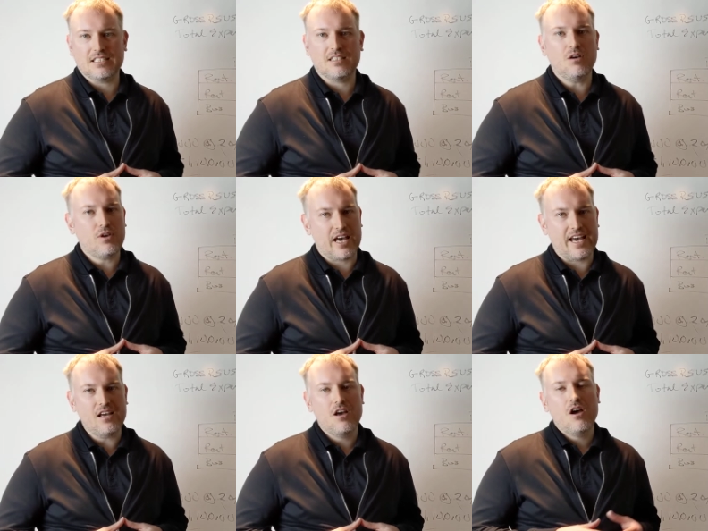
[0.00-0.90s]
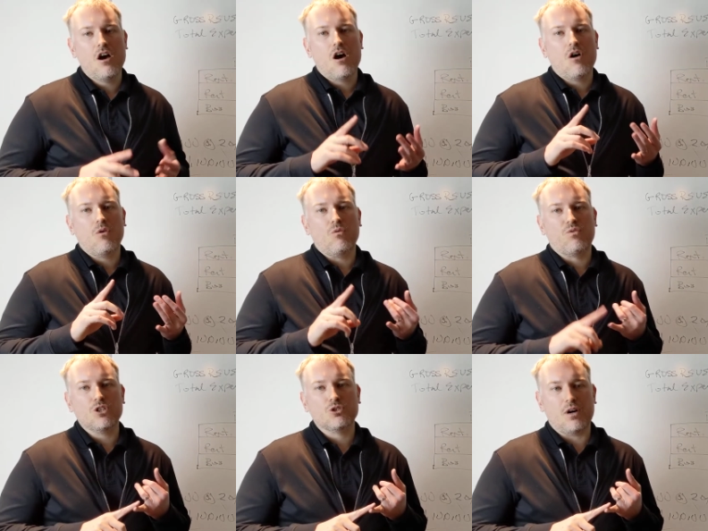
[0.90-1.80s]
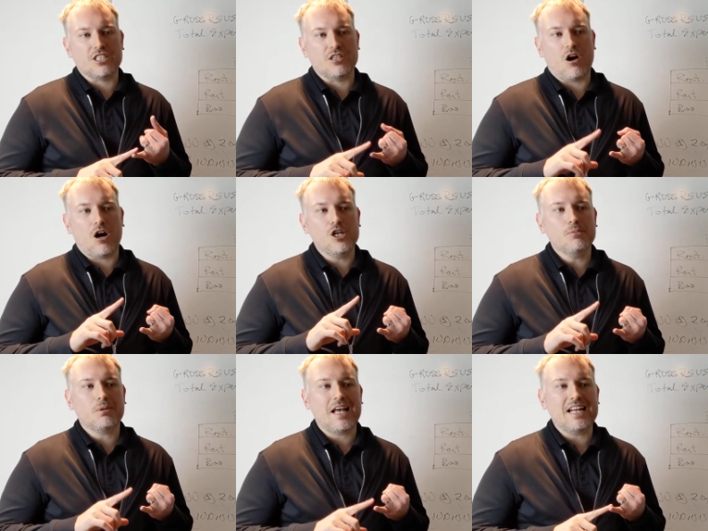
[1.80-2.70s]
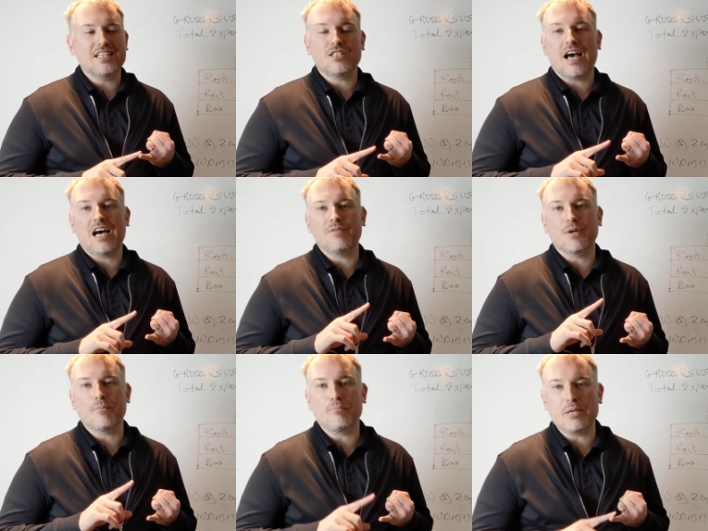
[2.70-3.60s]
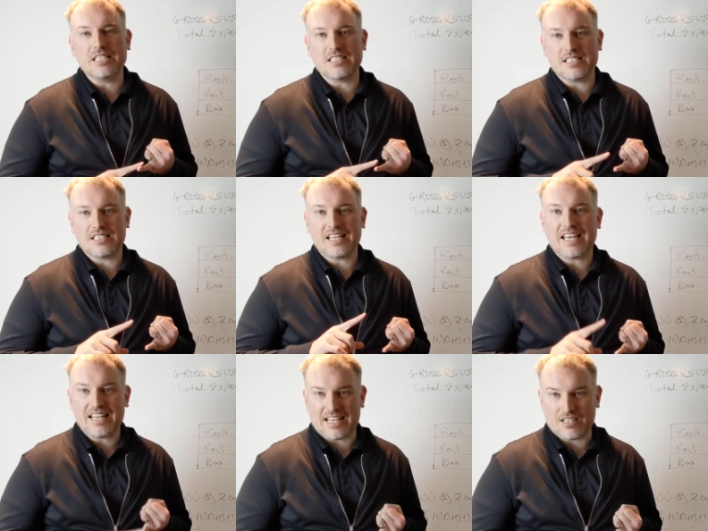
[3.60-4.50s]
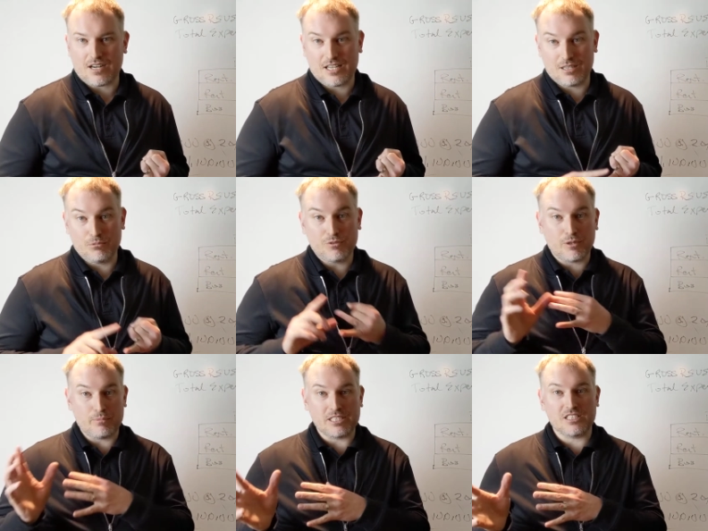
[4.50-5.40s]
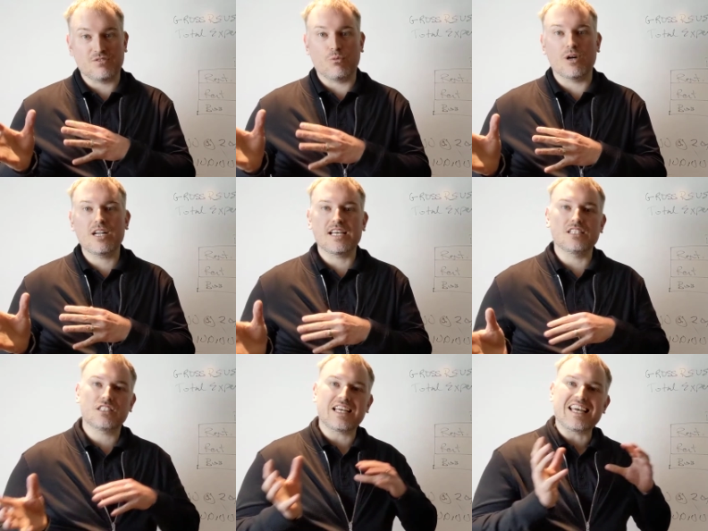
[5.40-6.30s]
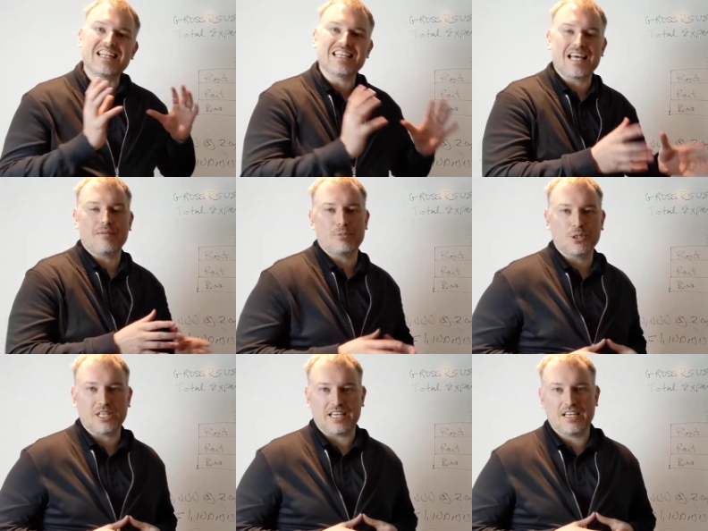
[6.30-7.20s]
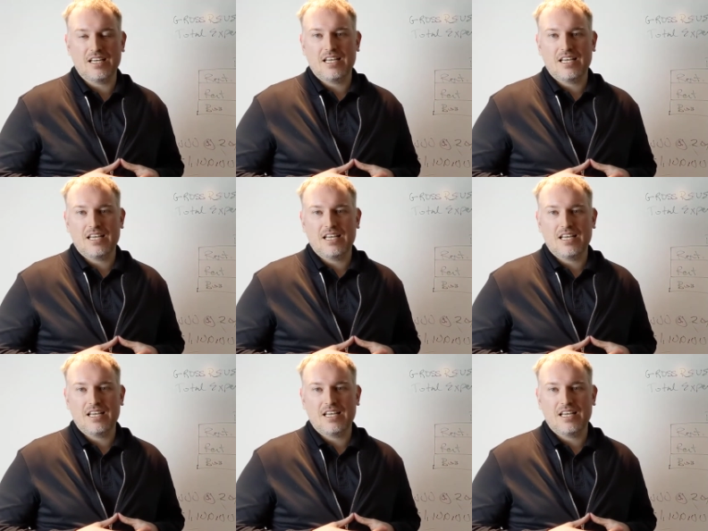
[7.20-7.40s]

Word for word: I said, okay, first question, are you planning to have your business in it? Are you gonna move your business from where it is into that building?